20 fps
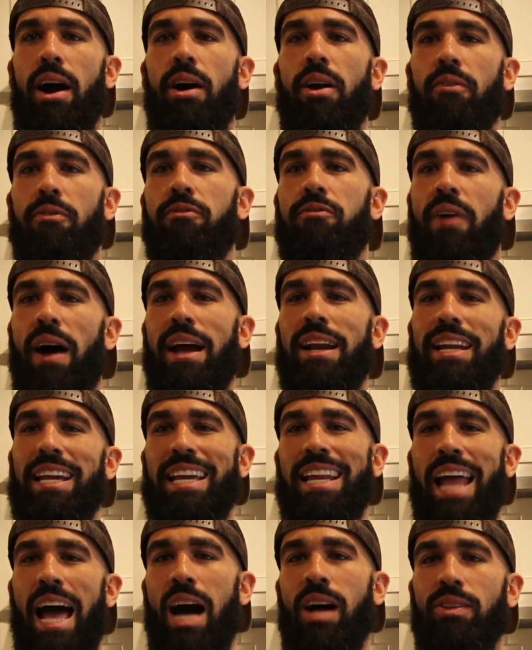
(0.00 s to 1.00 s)
finding
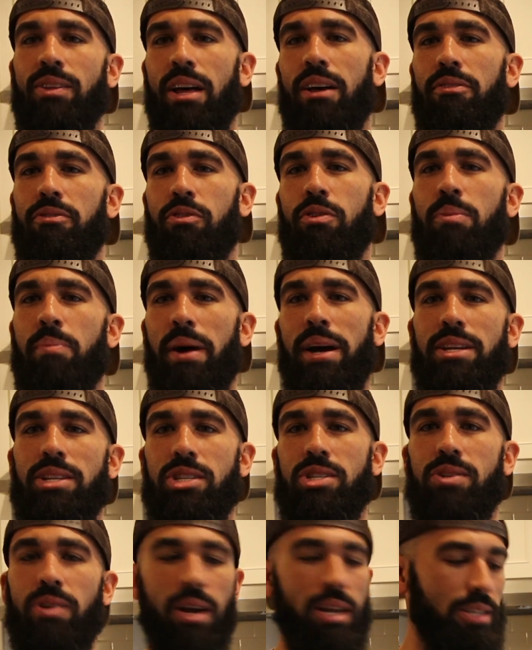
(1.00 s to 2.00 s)
an outlet for my
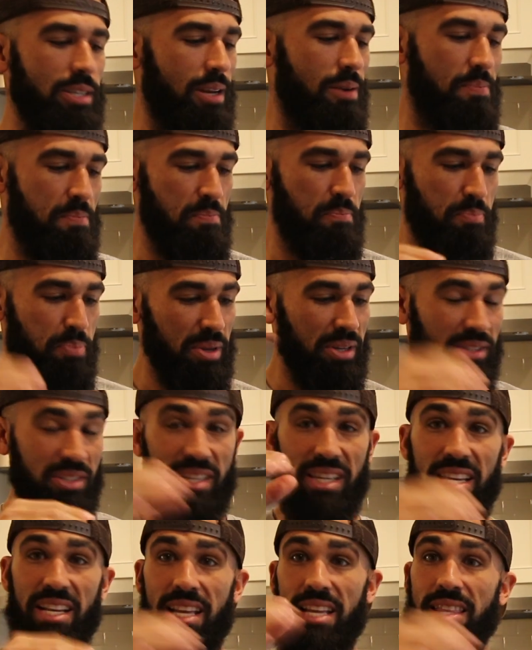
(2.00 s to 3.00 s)
stress, I'm
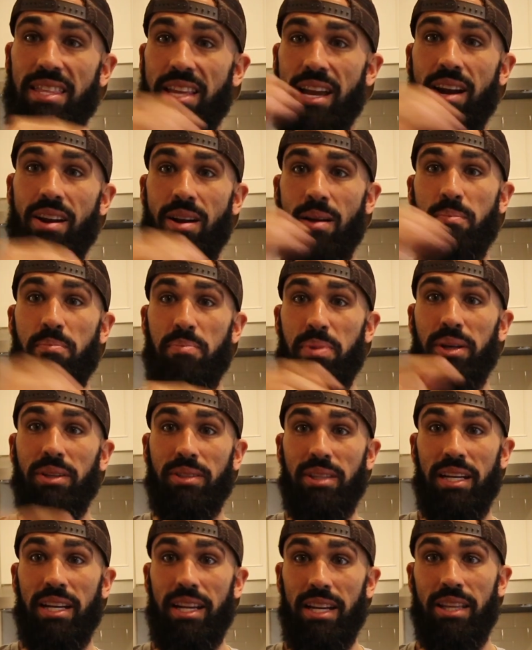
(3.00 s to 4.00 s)
building it in there and I'm
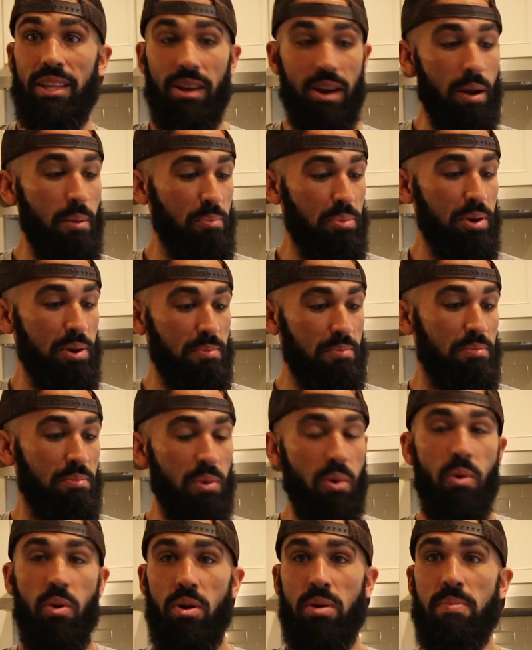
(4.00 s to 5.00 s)
building it in there and I'm putting
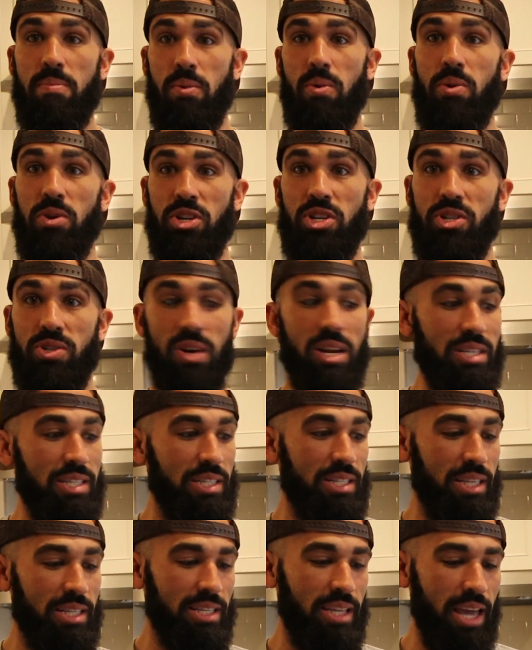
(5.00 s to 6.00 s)
more and more stress
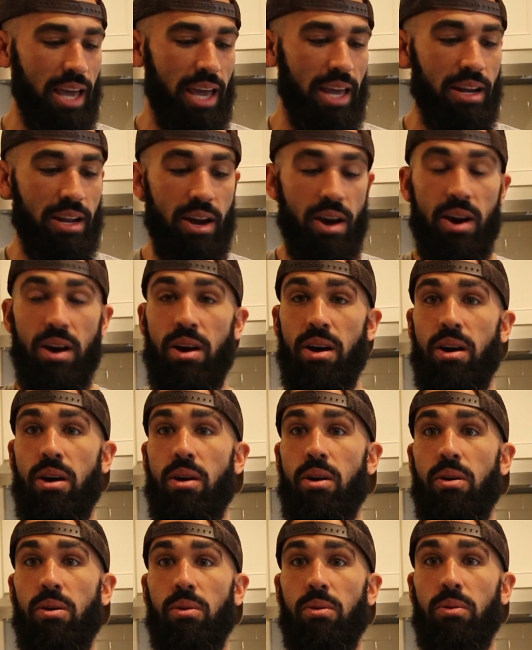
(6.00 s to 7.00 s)
in this can,
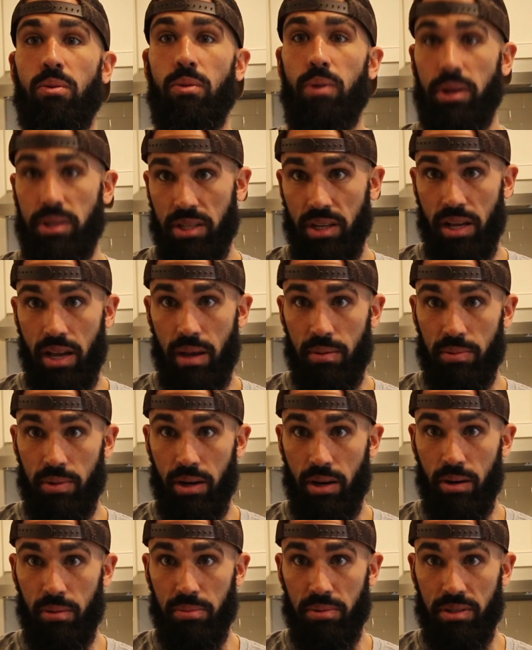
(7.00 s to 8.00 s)
what's gonna happen when
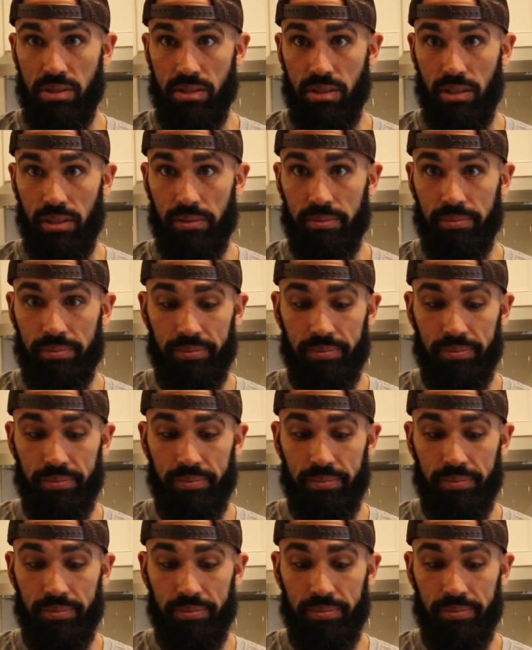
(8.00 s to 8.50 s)
I open this thing?